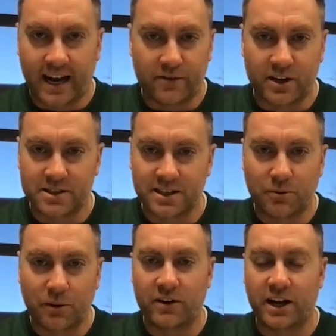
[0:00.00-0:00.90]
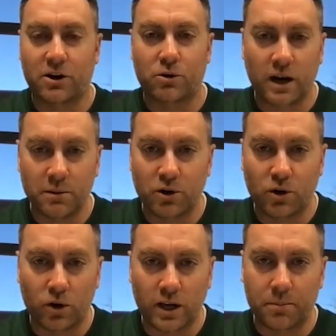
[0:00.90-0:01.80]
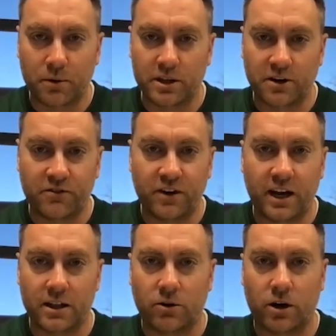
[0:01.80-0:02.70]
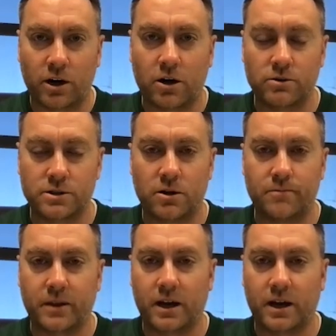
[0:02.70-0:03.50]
Obviously, we have an incredible goalkeeper with her feet, Lauren Kozal,